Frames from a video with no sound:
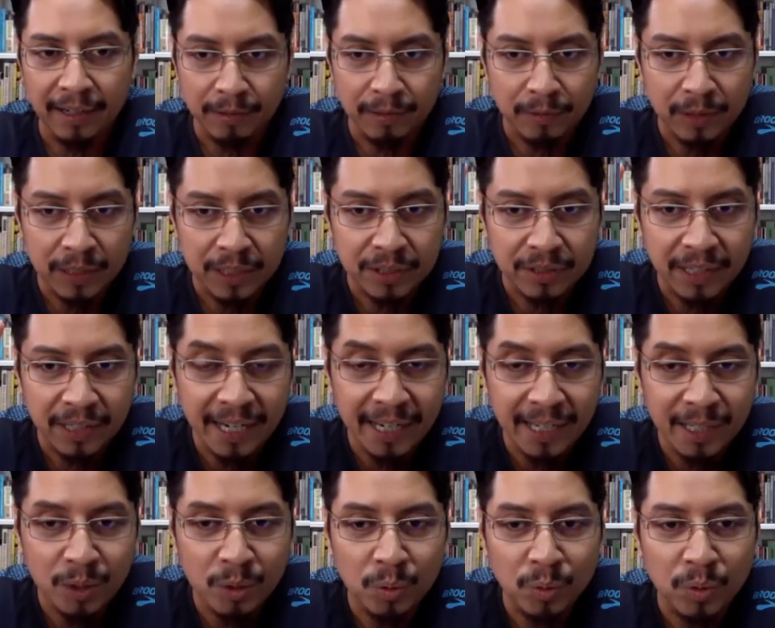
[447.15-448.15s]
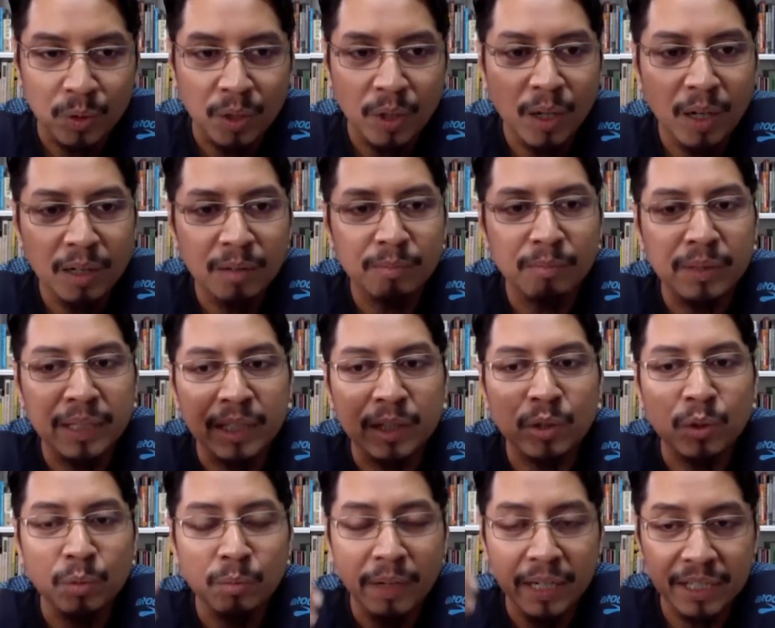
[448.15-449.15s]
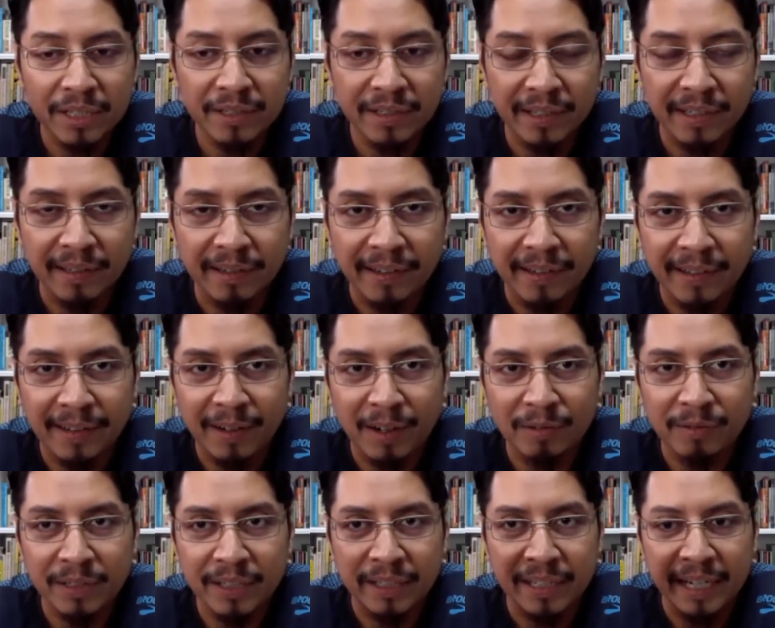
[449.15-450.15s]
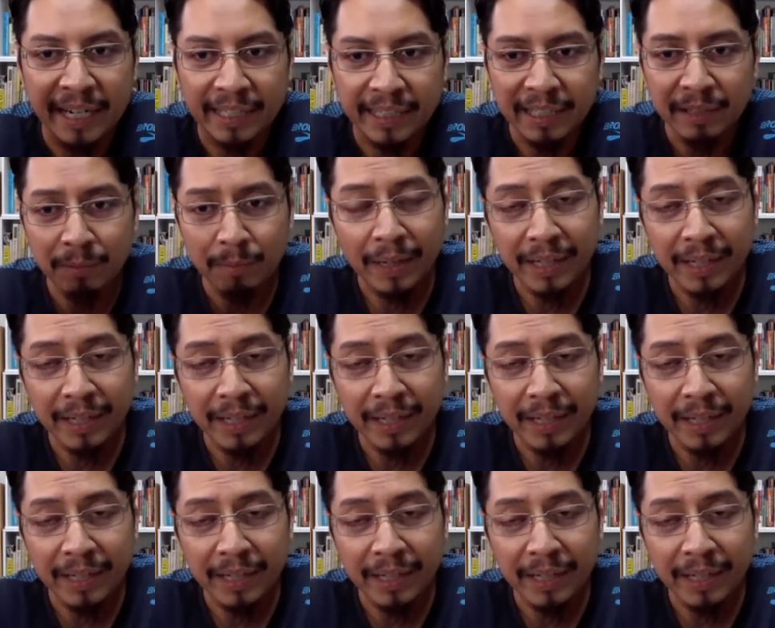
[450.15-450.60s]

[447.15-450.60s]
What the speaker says: We try to not be too much of a reactive,